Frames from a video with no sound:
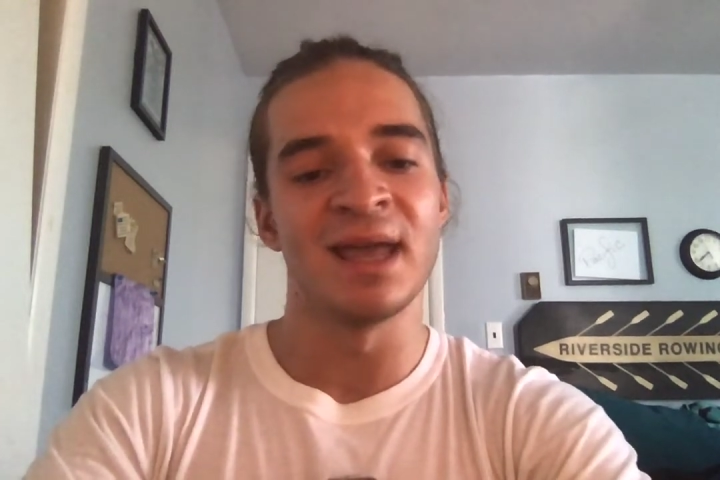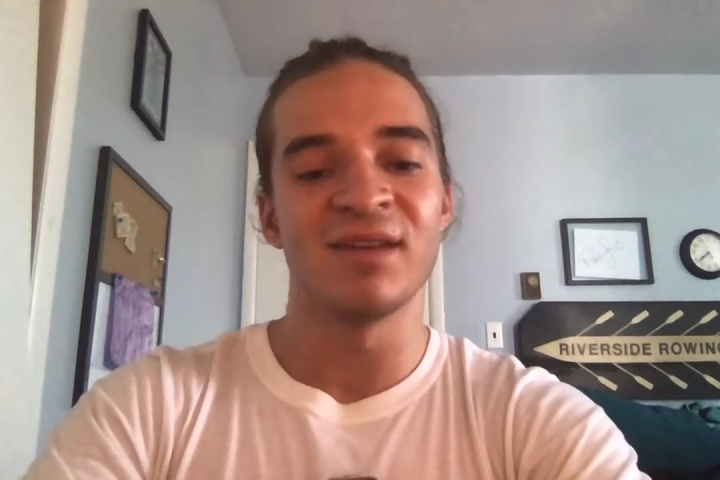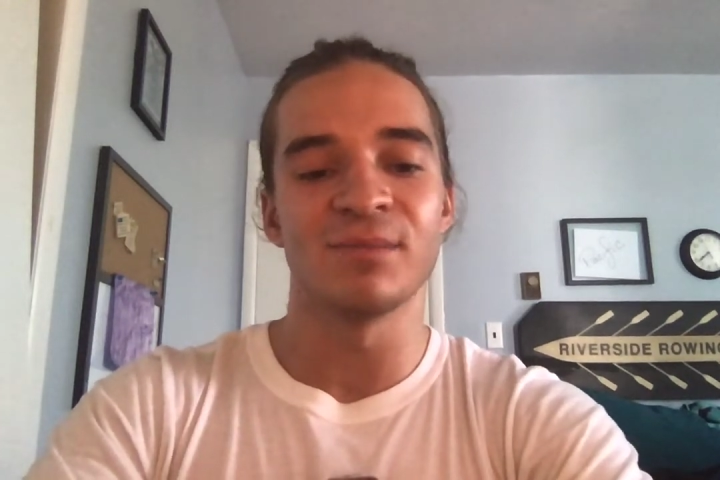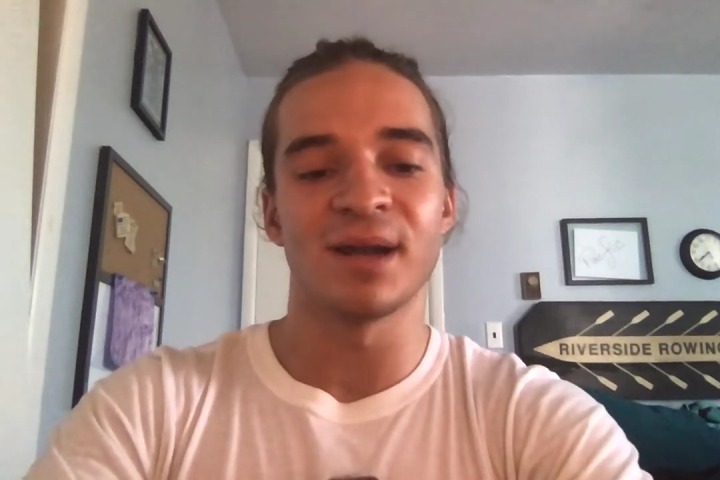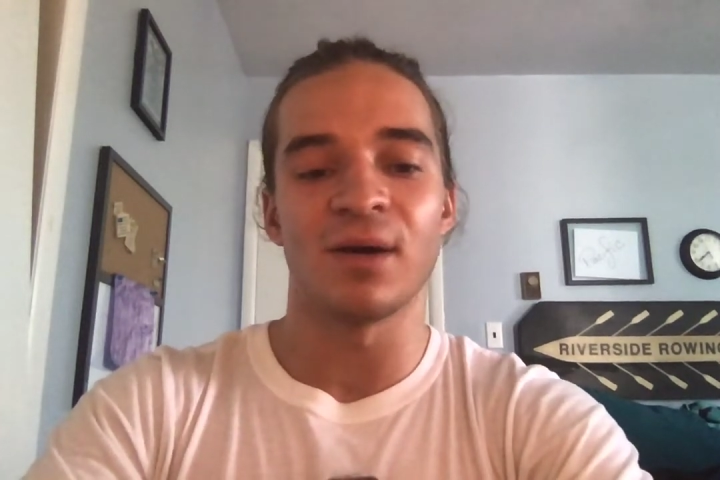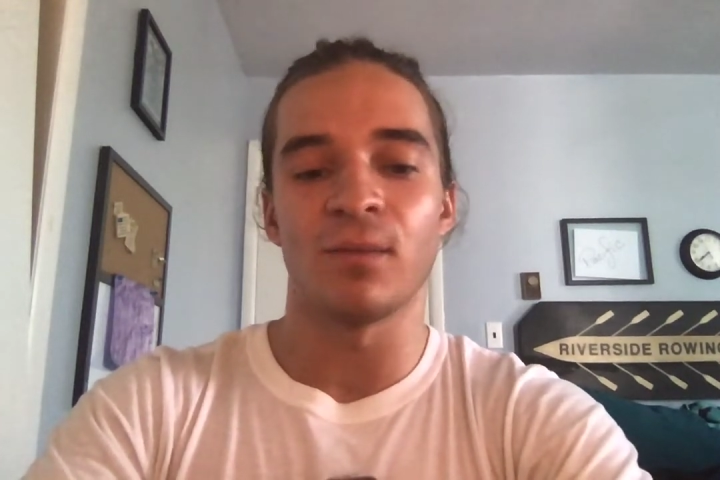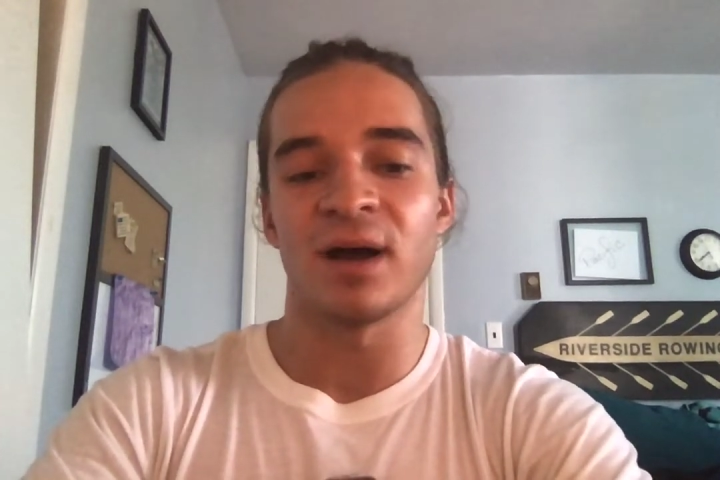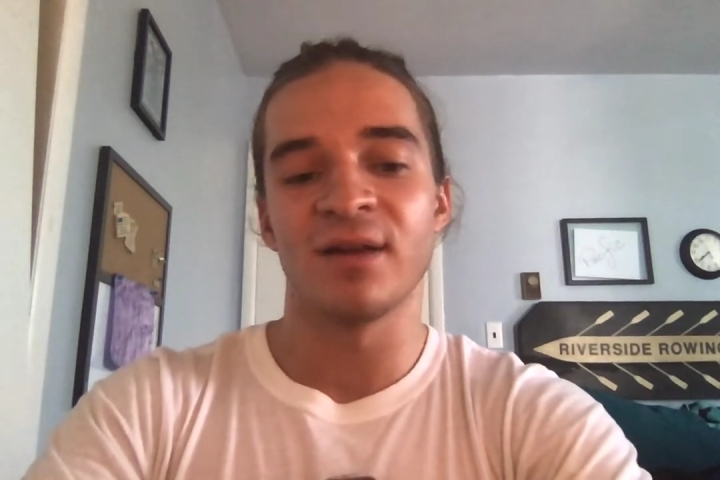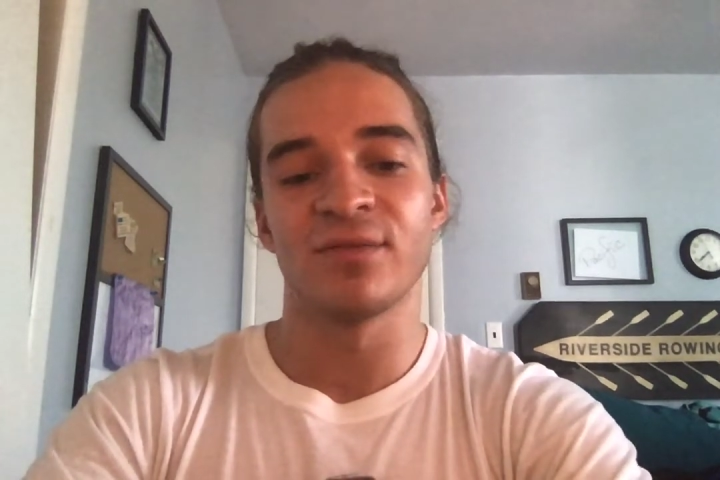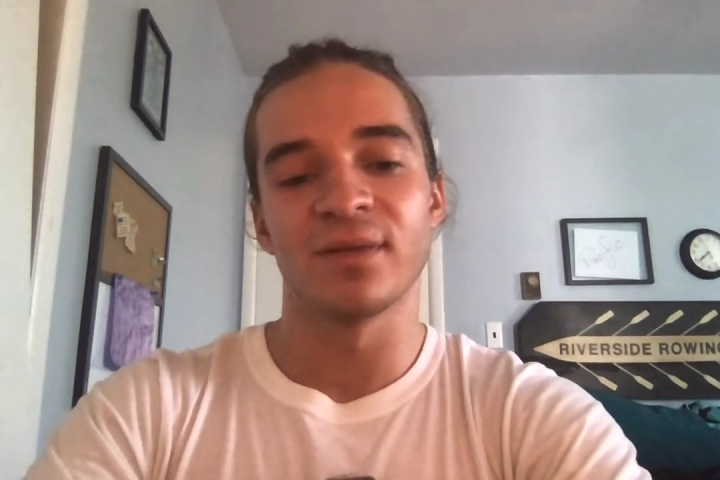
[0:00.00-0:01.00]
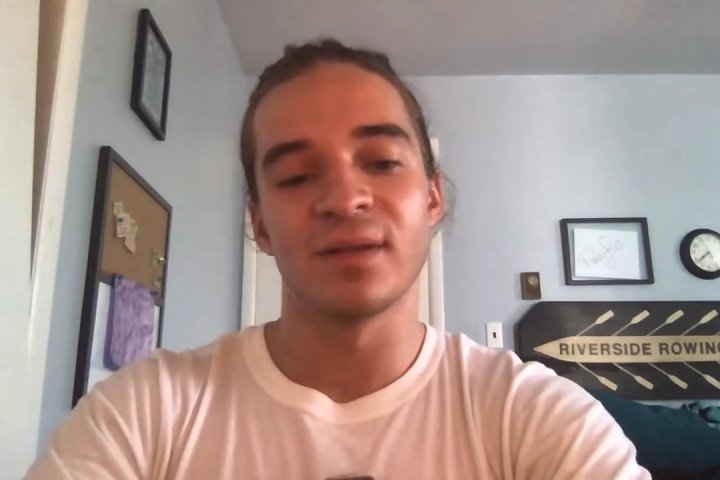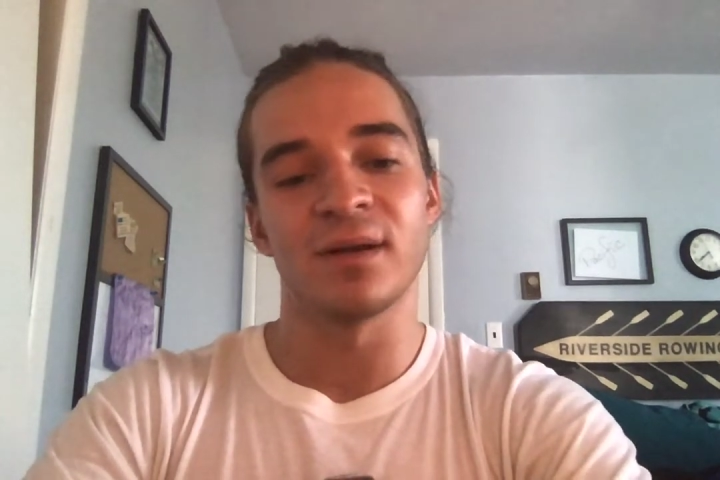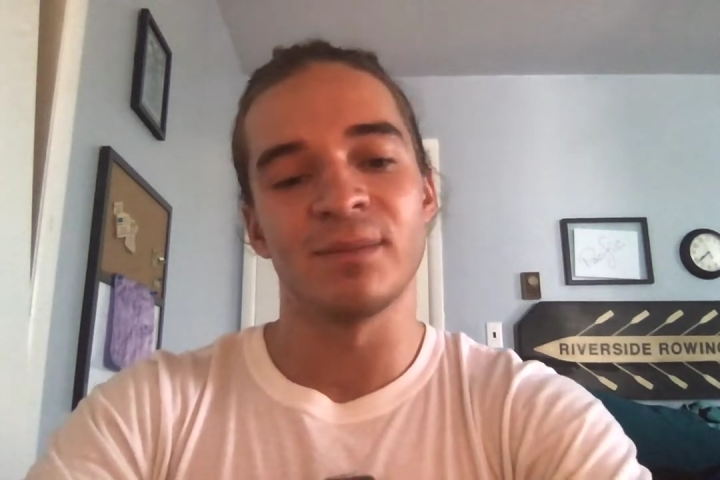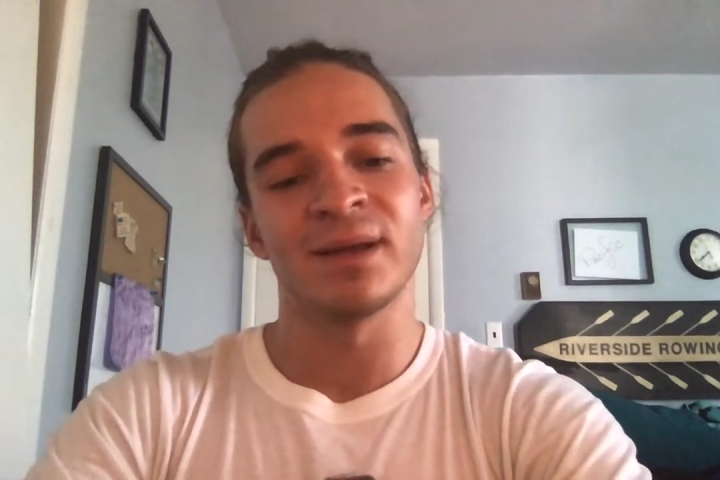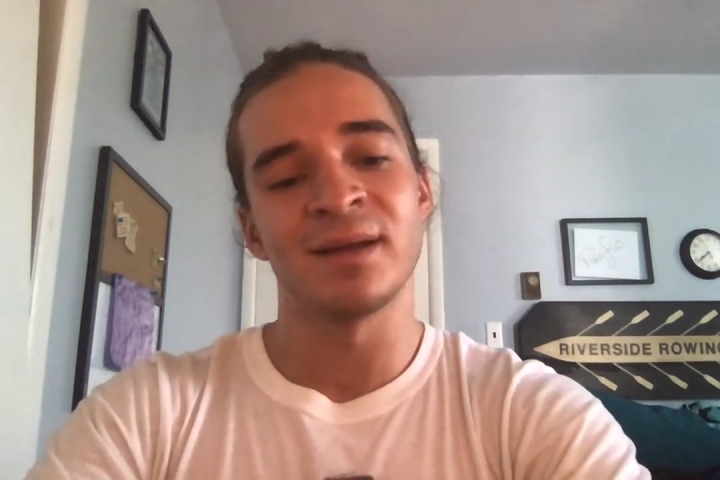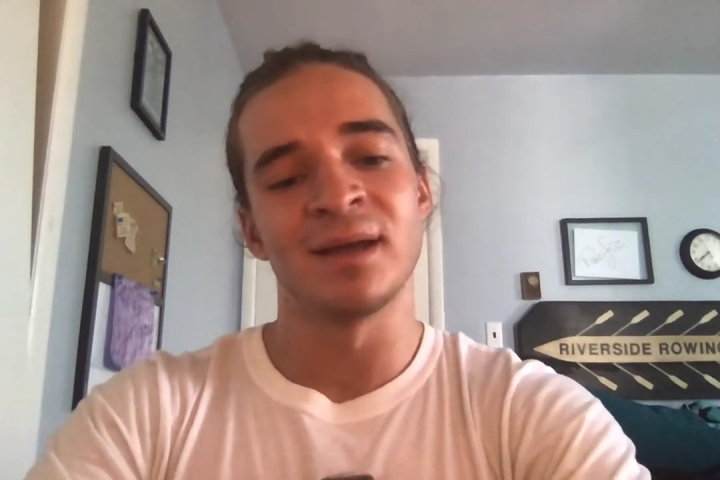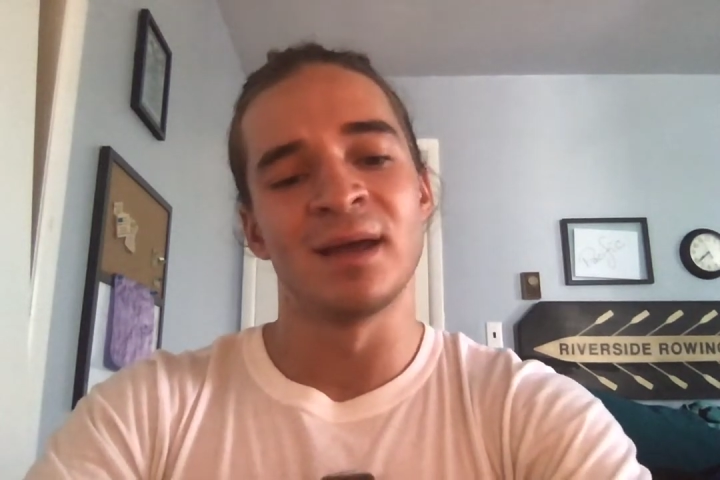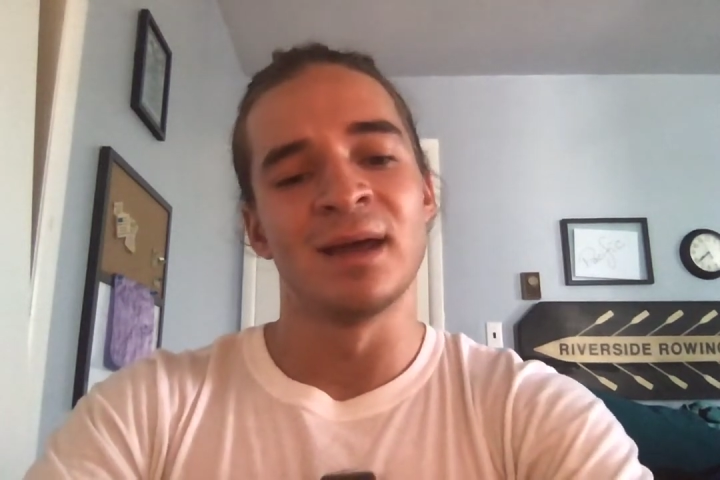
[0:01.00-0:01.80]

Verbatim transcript: even been out wide for a little bit.